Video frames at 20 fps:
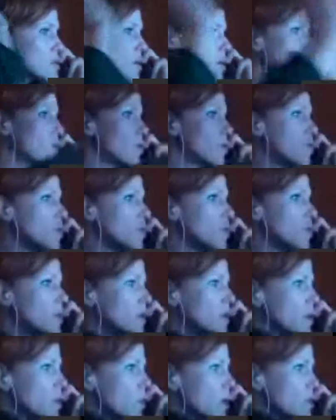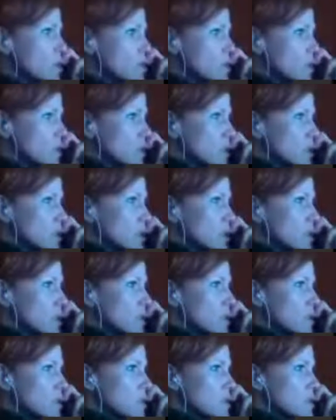Okay, so the
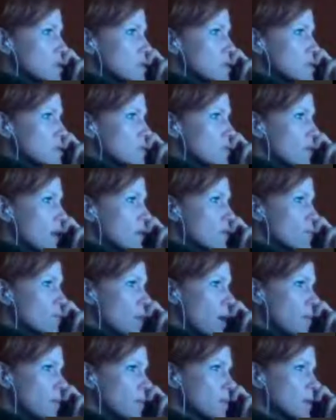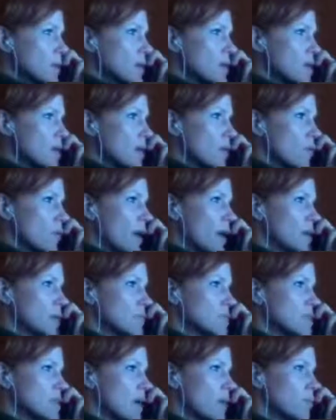question is, find the probability that a
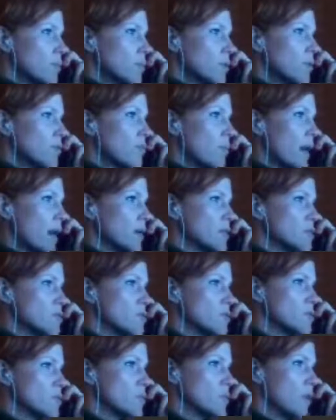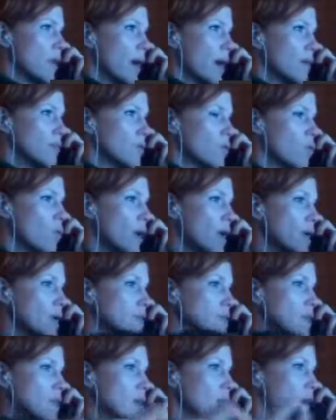random sample of passengers will have a
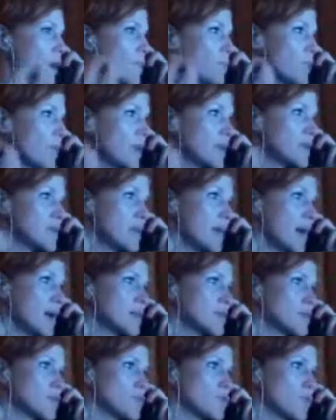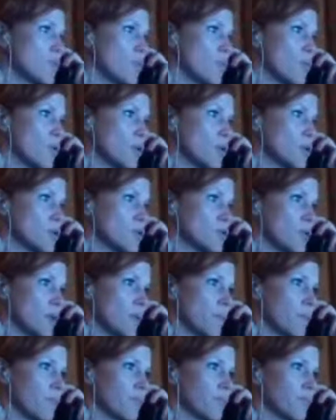weight that is as extreme or more
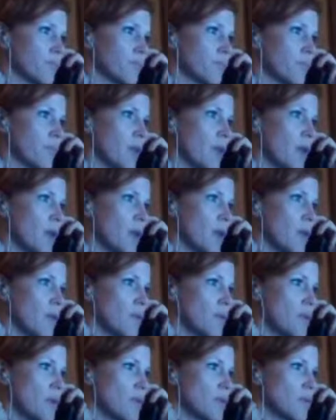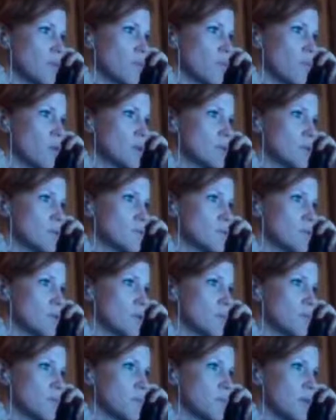extreme than was
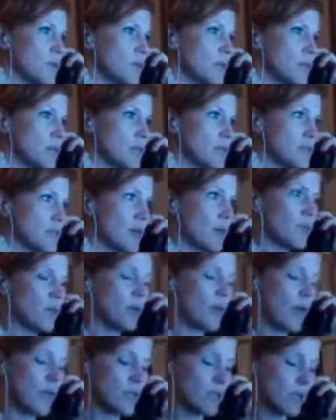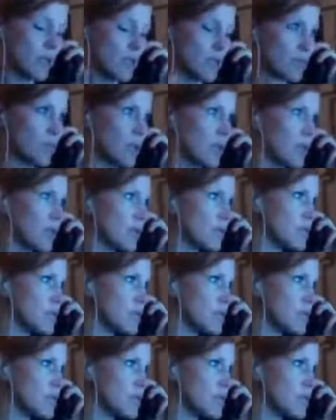observed within the sample. Okay, so let's plug it